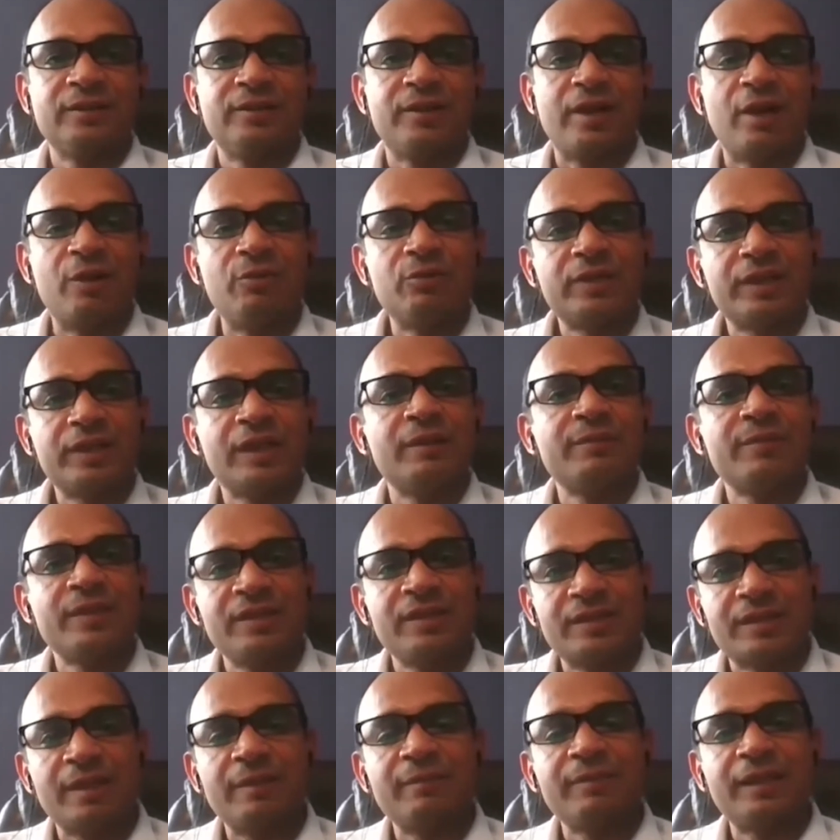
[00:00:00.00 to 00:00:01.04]
outcome in
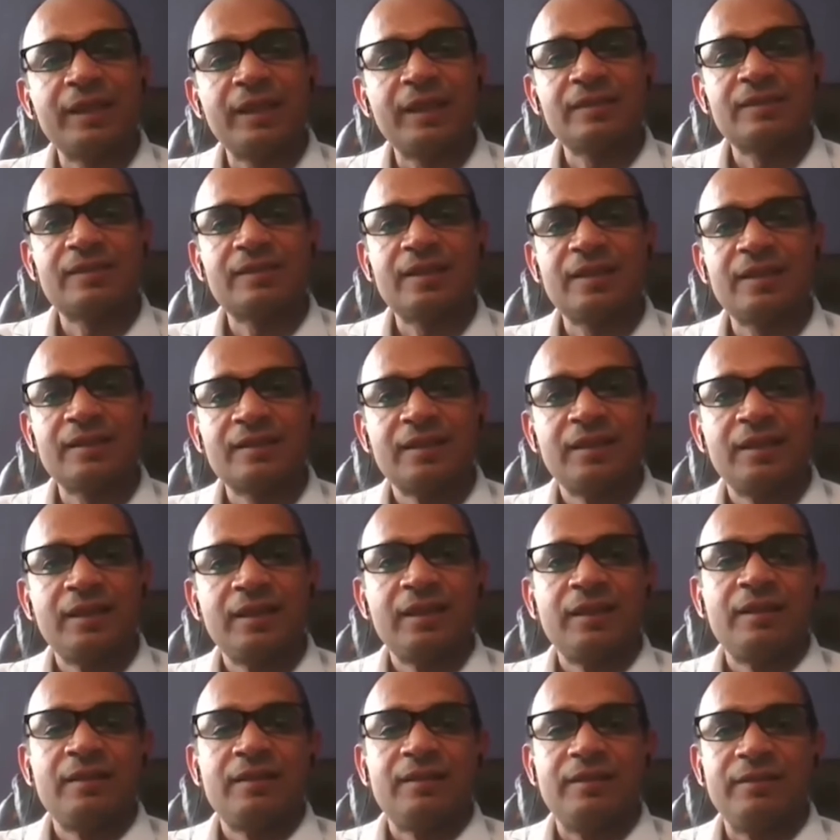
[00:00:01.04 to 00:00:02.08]
some cases,
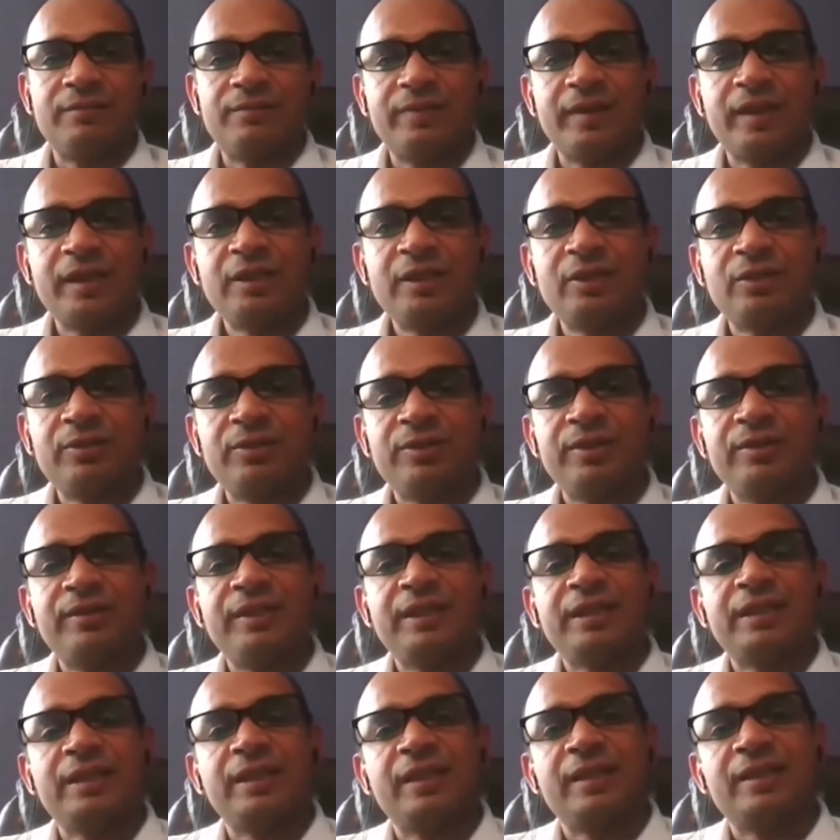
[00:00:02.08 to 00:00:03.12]
refine your
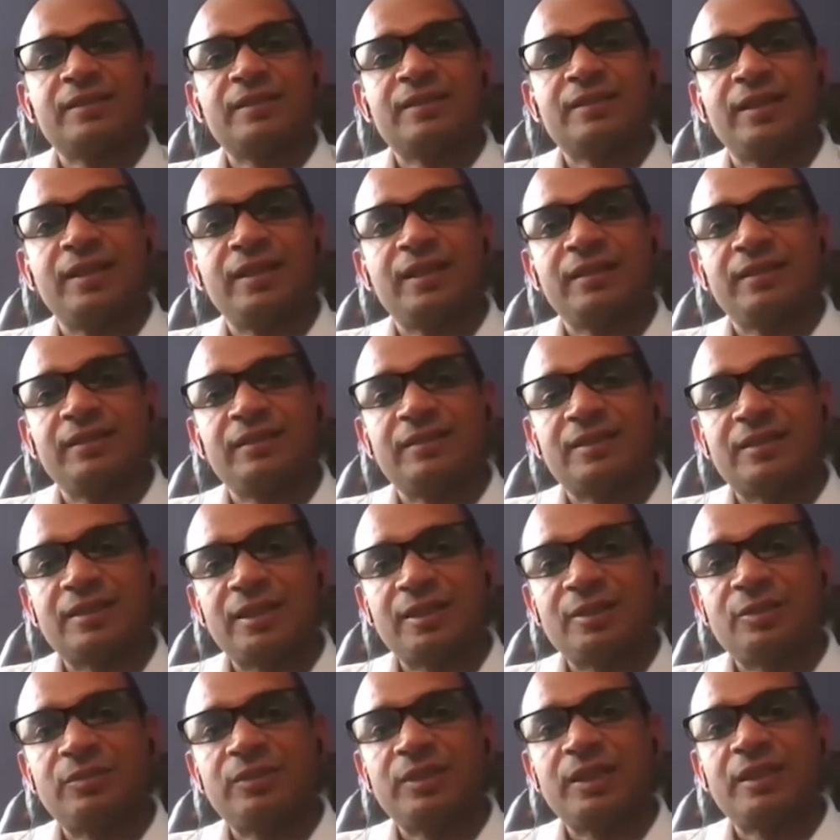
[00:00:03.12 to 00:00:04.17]
uniqueness and
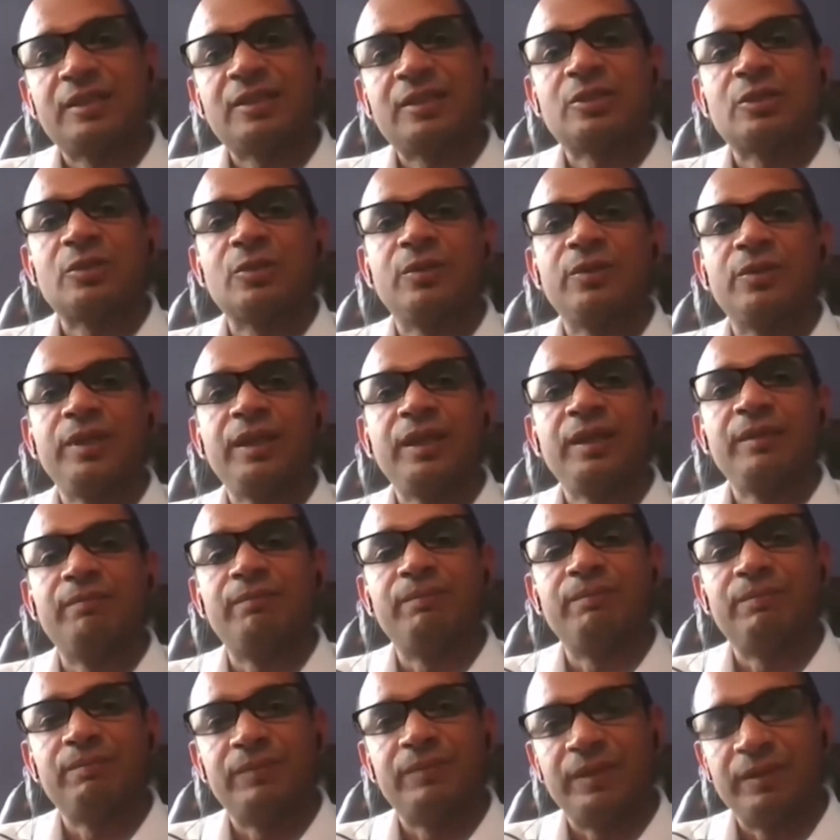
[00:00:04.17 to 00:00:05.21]
stick to that story.
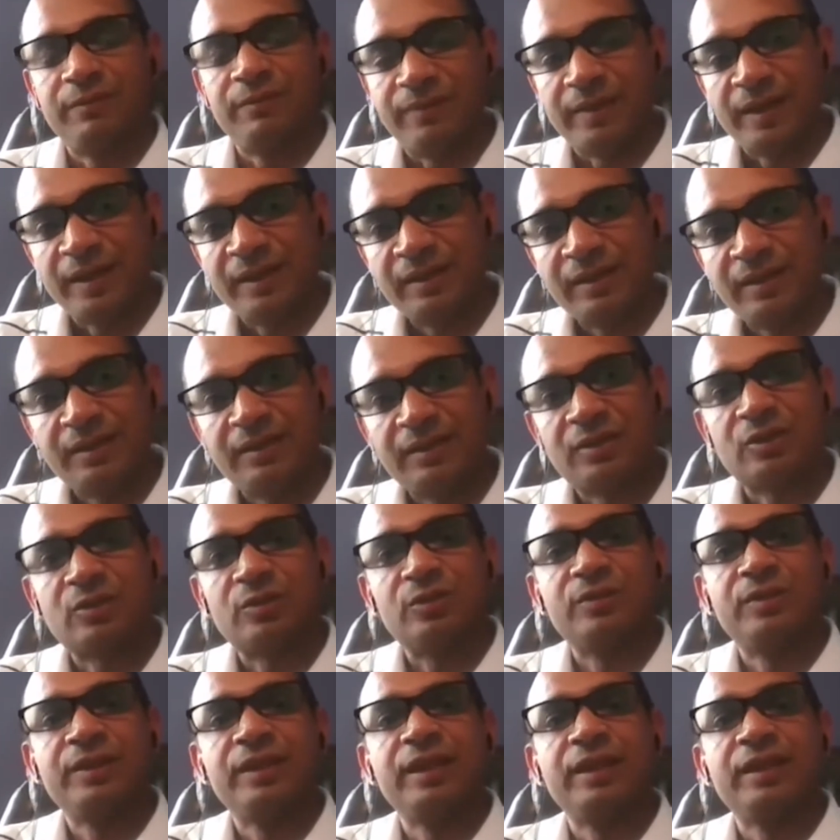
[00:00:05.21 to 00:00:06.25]
Refine that
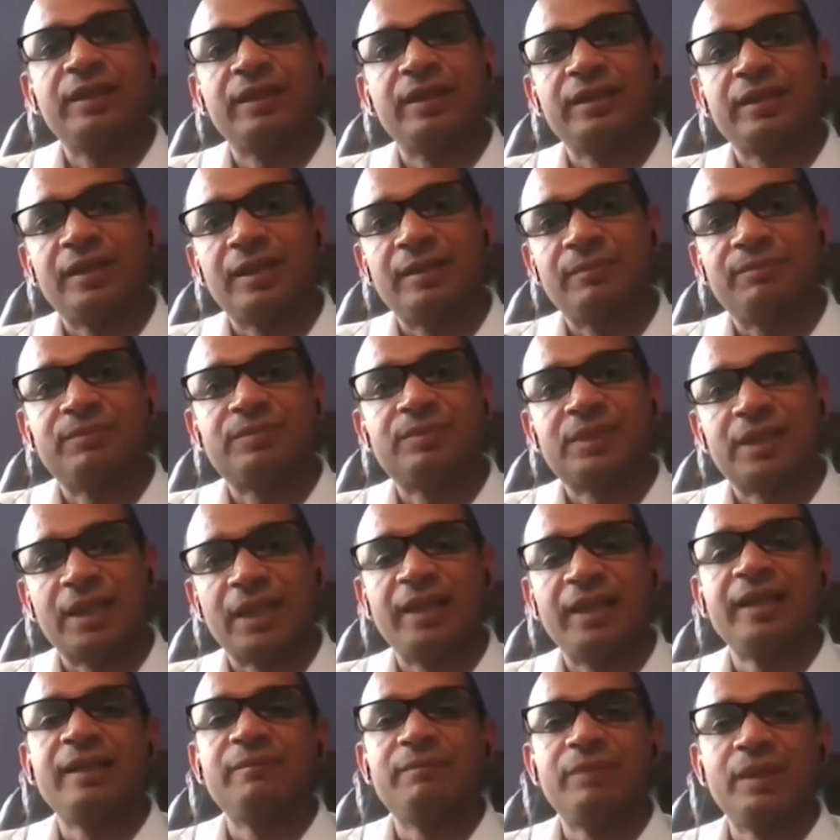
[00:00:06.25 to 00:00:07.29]
story and then keep
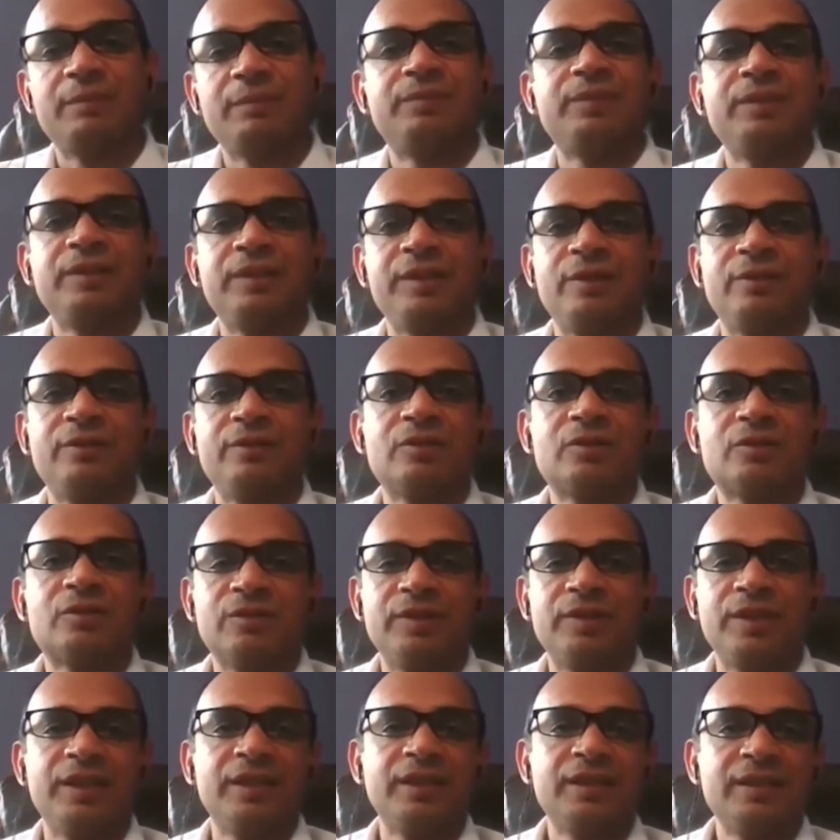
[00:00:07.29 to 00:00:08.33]
telling people your
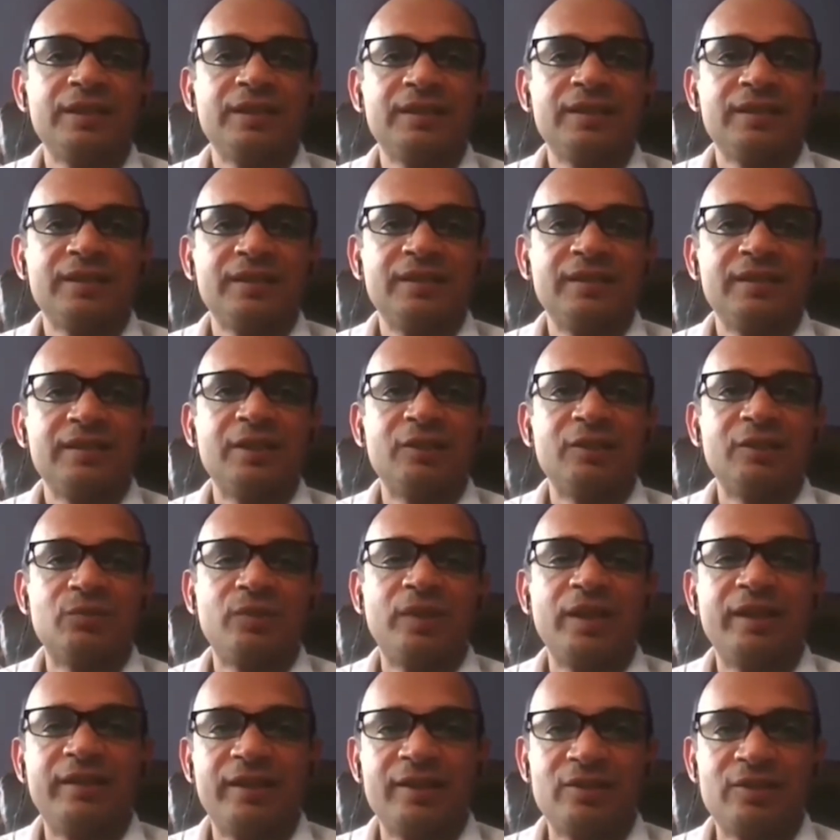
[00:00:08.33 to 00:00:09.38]
story. It
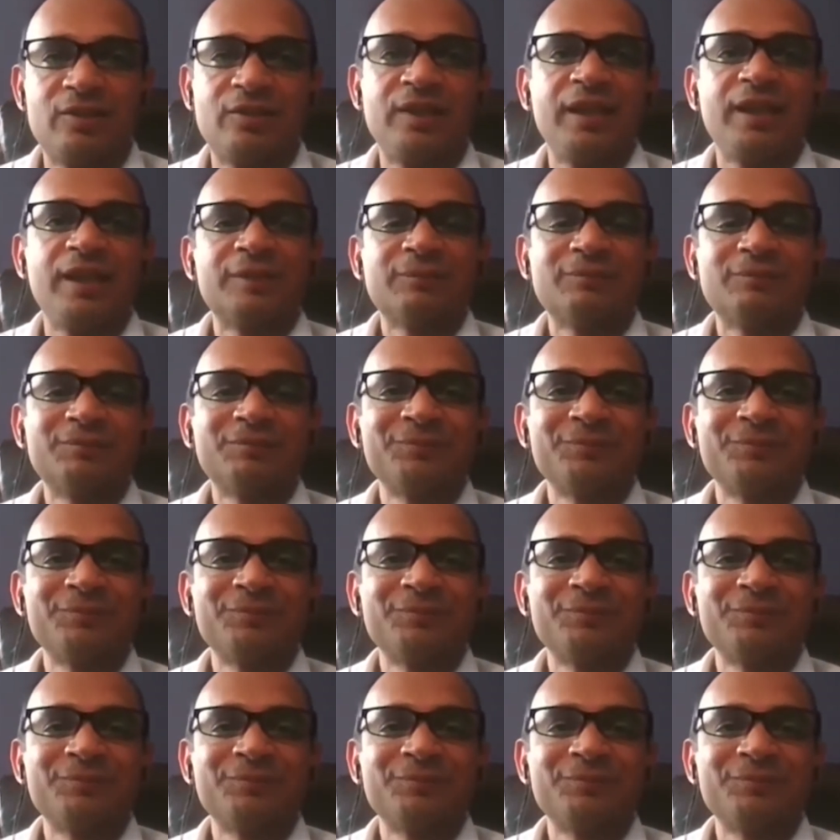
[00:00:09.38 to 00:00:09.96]
will resonate.